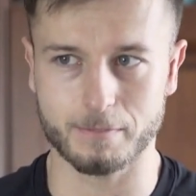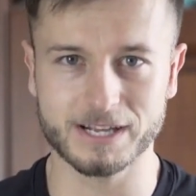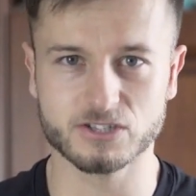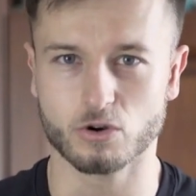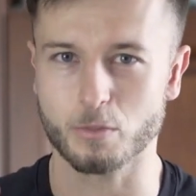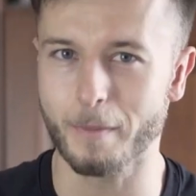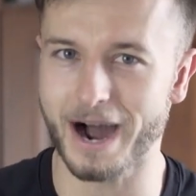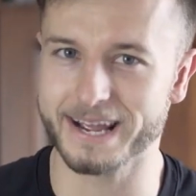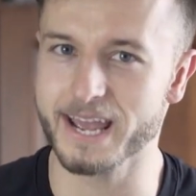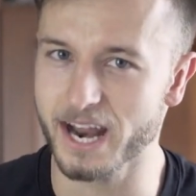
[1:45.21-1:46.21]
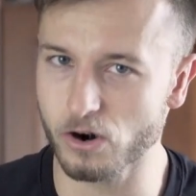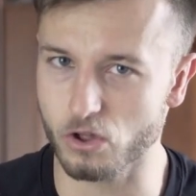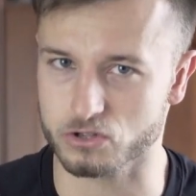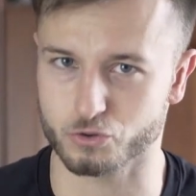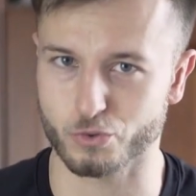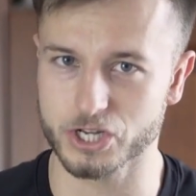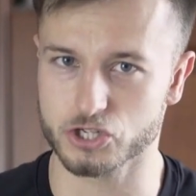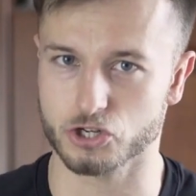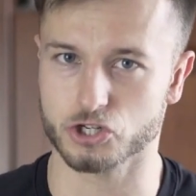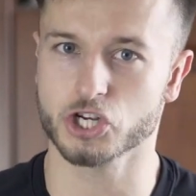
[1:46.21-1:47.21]
based on my hair loss
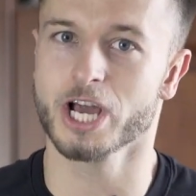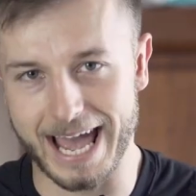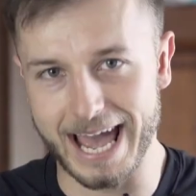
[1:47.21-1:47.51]
research,